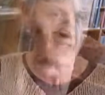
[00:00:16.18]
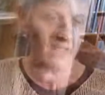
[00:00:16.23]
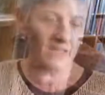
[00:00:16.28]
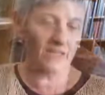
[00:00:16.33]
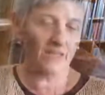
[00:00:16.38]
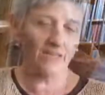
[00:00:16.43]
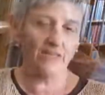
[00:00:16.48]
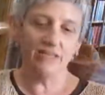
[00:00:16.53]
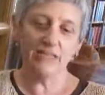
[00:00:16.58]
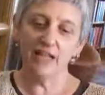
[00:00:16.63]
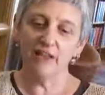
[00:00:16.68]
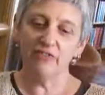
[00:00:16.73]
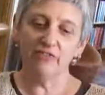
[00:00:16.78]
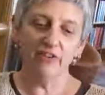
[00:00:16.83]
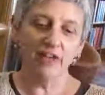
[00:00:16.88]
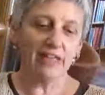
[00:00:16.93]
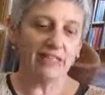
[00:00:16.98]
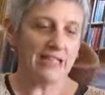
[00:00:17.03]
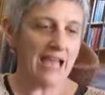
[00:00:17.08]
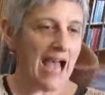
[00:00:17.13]
And it's a
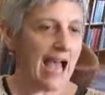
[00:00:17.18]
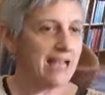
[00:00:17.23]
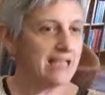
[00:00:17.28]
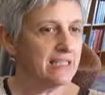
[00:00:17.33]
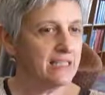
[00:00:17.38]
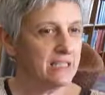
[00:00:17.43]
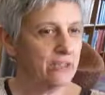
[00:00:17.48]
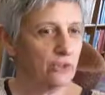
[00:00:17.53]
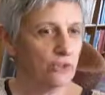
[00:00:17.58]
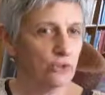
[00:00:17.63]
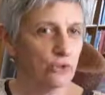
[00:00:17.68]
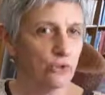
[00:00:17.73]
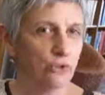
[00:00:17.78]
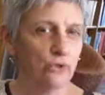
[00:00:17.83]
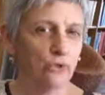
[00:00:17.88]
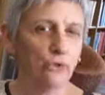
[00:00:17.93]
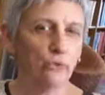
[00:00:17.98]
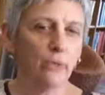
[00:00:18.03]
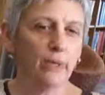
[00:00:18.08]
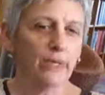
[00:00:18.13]
fantastic
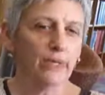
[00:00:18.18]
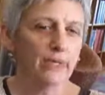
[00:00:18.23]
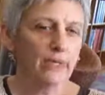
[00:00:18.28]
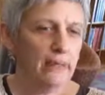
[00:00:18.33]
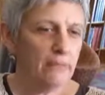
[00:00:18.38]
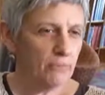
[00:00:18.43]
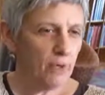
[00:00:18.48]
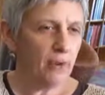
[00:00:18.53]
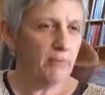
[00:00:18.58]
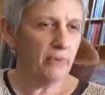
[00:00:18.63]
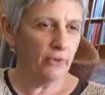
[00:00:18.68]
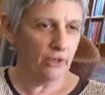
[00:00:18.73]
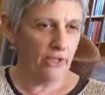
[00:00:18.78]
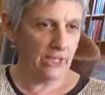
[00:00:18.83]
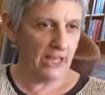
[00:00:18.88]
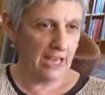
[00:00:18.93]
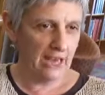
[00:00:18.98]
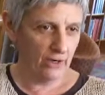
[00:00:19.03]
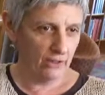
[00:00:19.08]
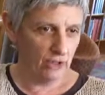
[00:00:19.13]
new primary
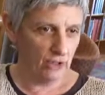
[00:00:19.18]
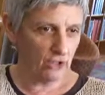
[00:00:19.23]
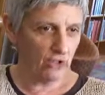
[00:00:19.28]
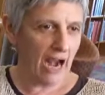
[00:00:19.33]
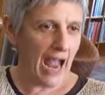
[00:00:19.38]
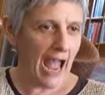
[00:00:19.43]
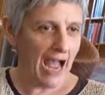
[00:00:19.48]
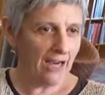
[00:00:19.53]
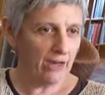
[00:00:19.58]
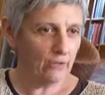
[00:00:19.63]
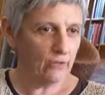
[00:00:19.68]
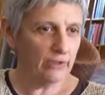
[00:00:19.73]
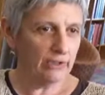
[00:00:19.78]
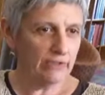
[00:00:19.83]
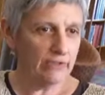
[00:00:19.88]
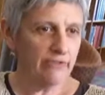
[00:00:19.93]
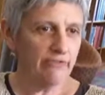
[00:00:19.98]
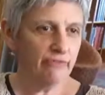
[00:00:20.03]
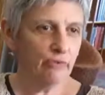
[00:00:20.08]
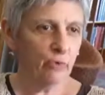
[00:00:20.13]
care track,
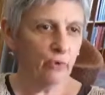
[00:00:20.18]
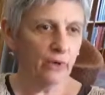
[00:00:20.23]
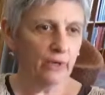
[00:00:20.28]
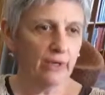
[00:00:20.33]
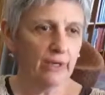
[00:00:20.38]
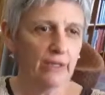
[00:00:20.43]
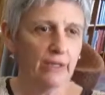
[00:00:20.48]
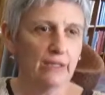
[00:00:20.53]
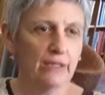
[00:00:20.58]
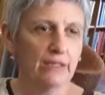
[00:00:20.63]
really, for